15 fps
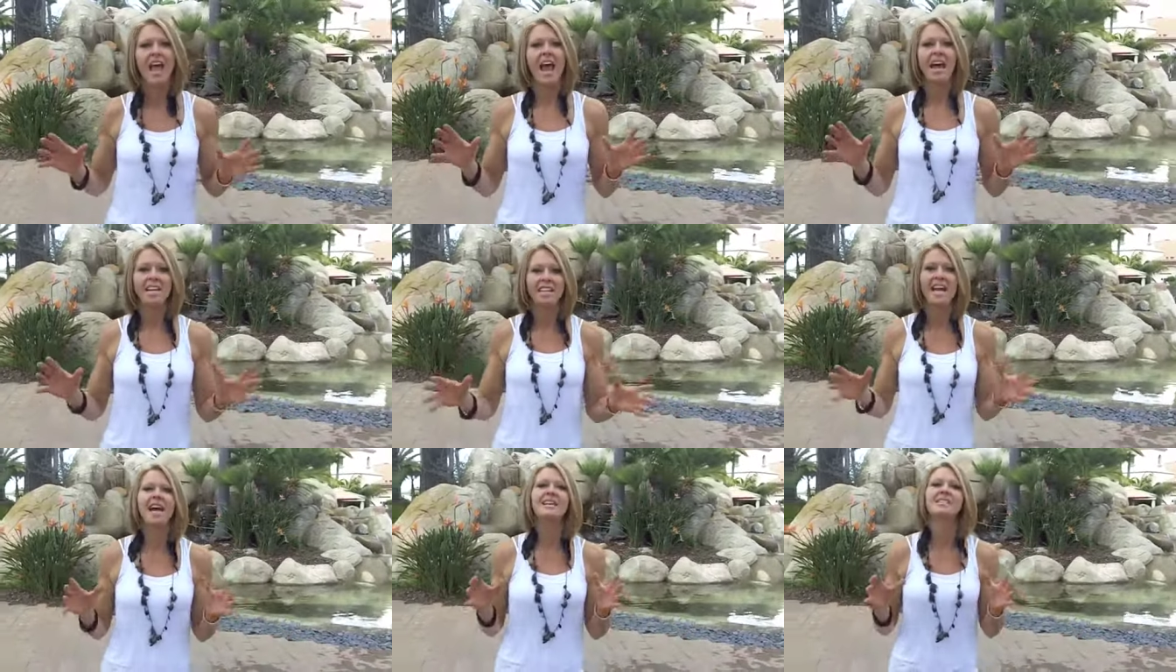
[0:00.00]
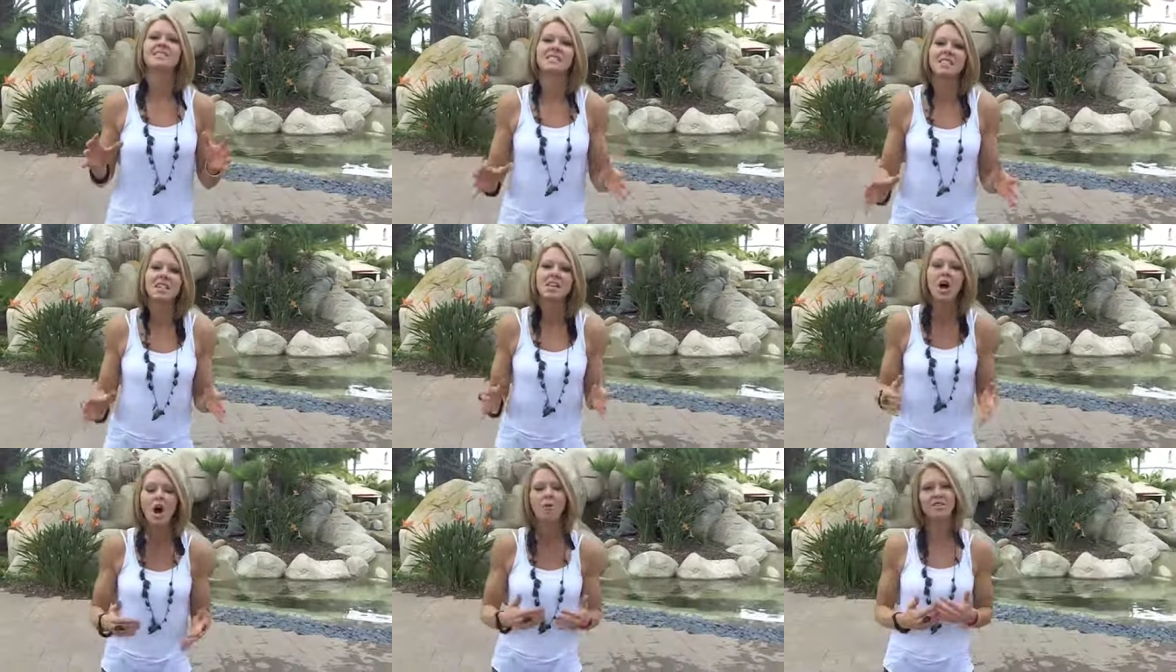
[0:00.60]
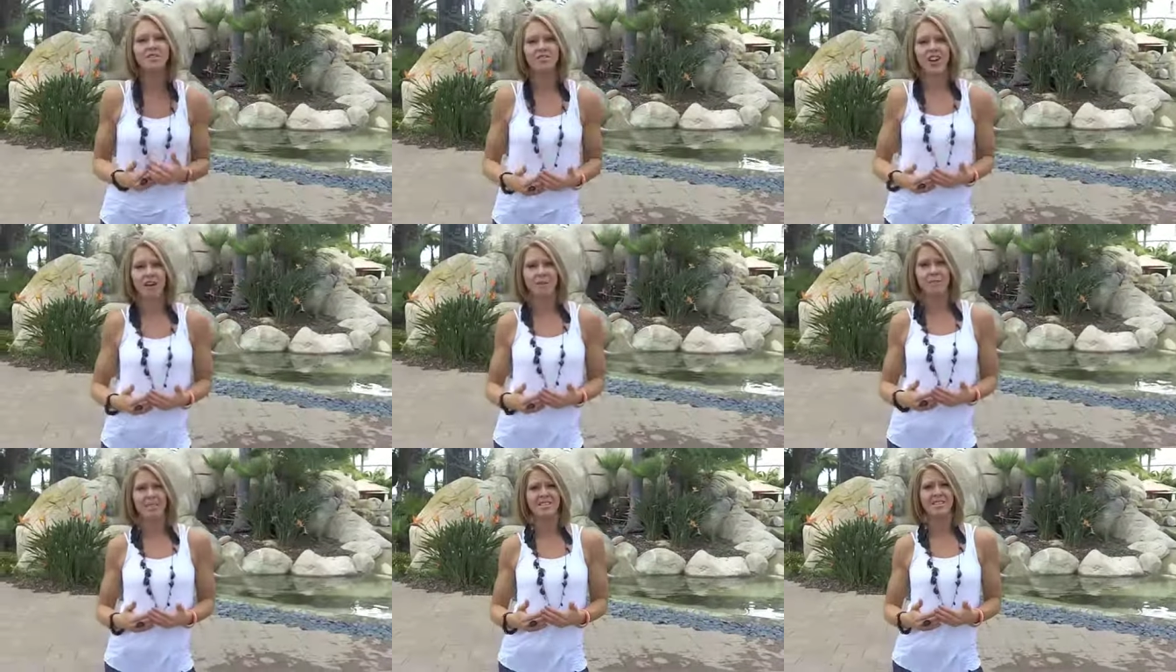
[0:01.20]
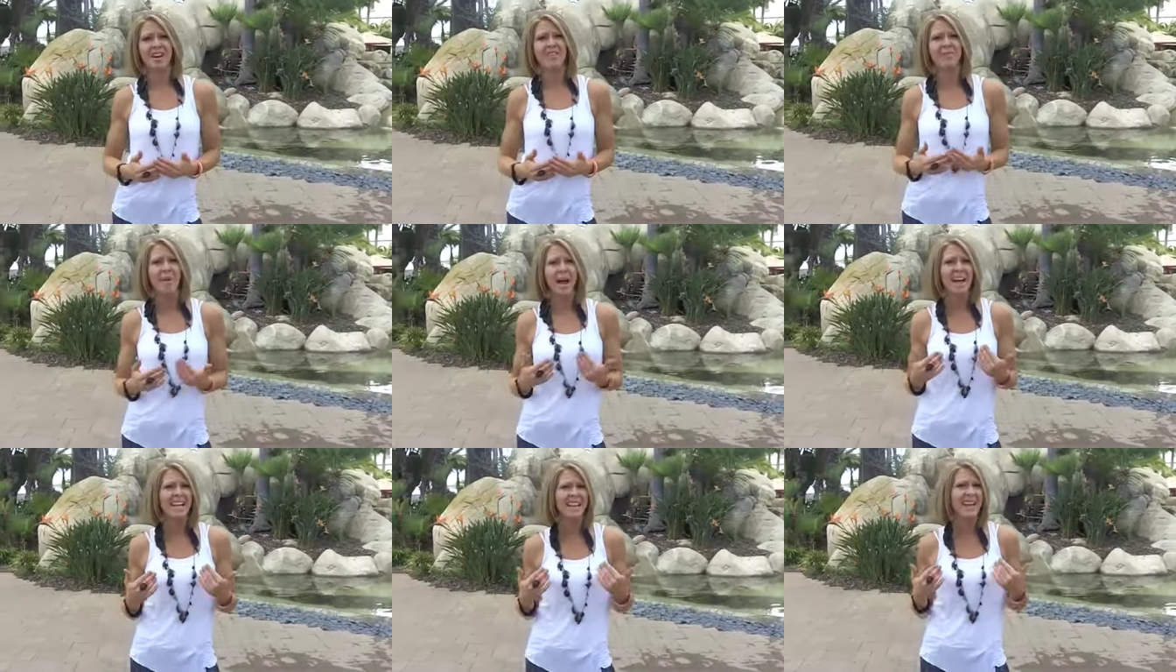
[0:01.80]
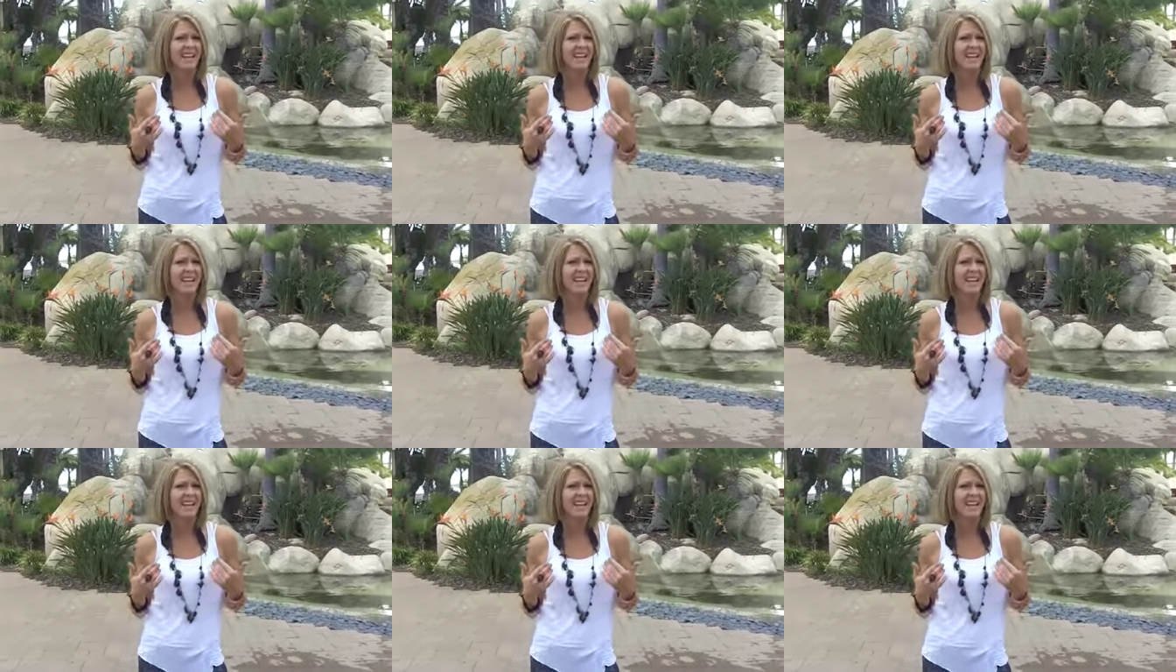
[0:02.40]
and yet still always finding myself back in